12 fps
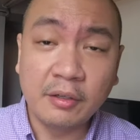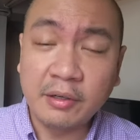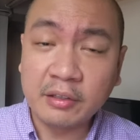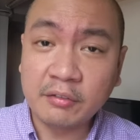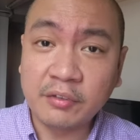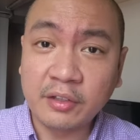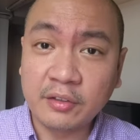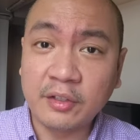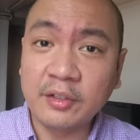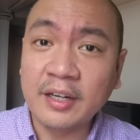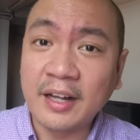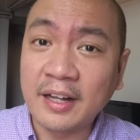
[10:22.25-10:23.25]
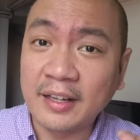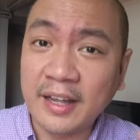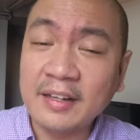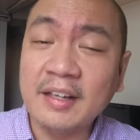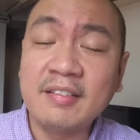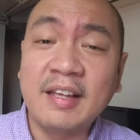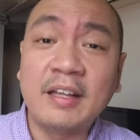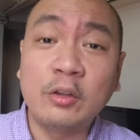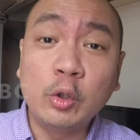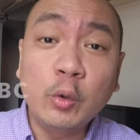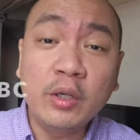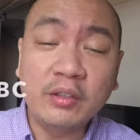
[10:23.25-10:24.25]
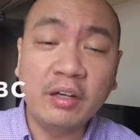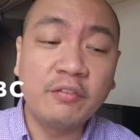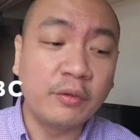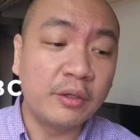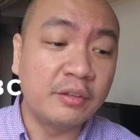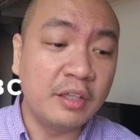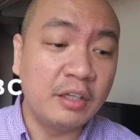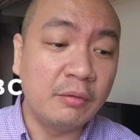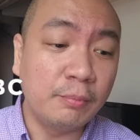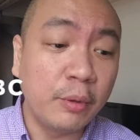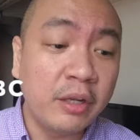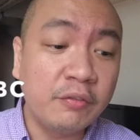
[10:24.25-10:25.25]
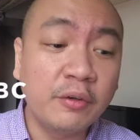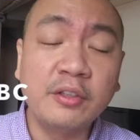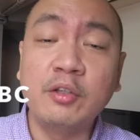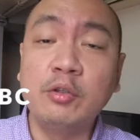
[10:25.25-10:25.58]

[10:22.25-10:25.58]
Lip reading: The rate of return again is at 214.42%.